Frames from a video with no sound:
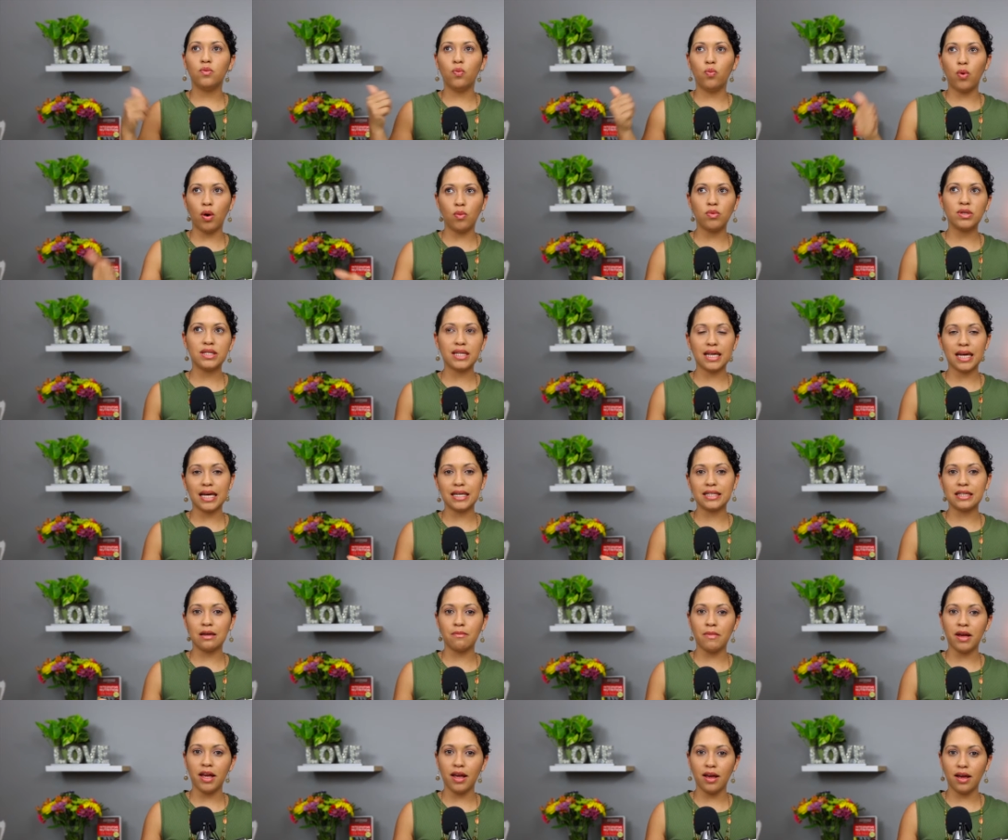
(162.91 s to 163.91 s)
When was the last
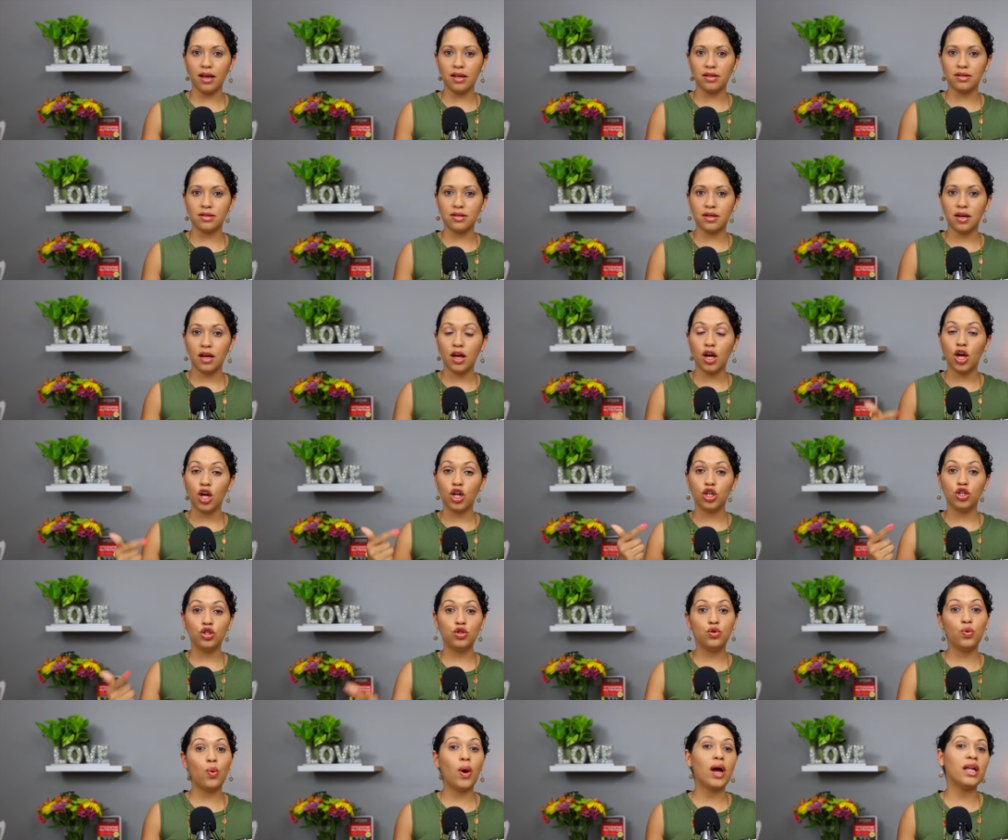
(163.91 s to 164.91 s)
time I ate?
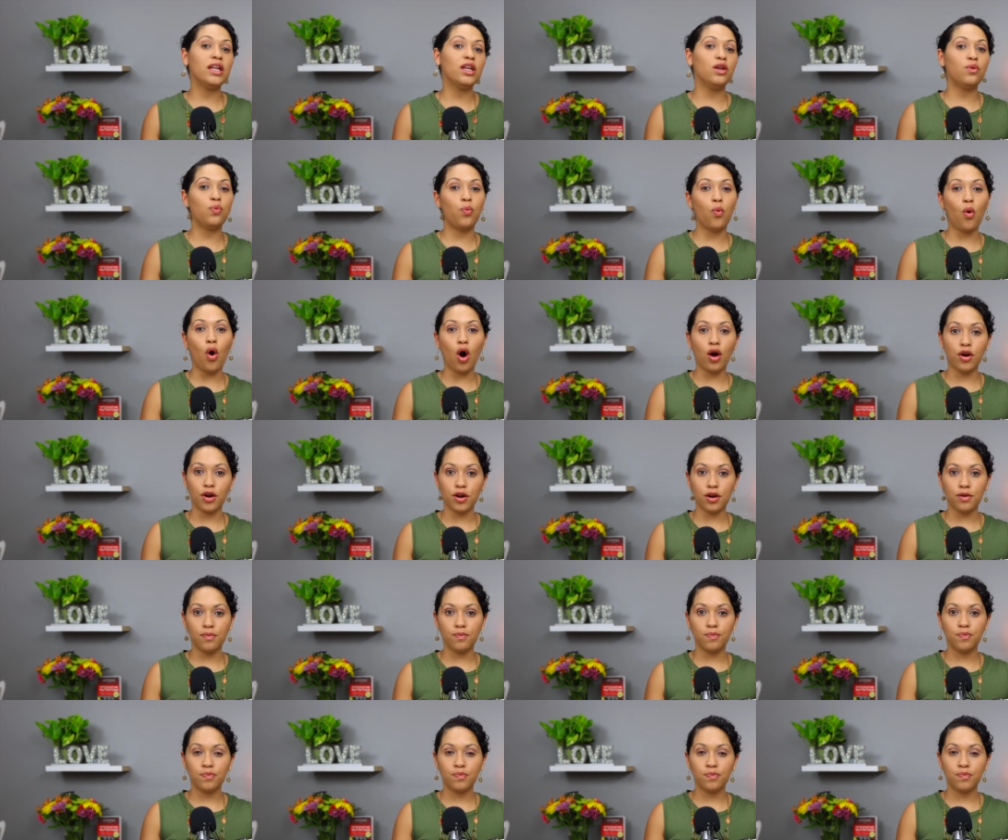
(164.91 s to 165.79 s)
Do I need water?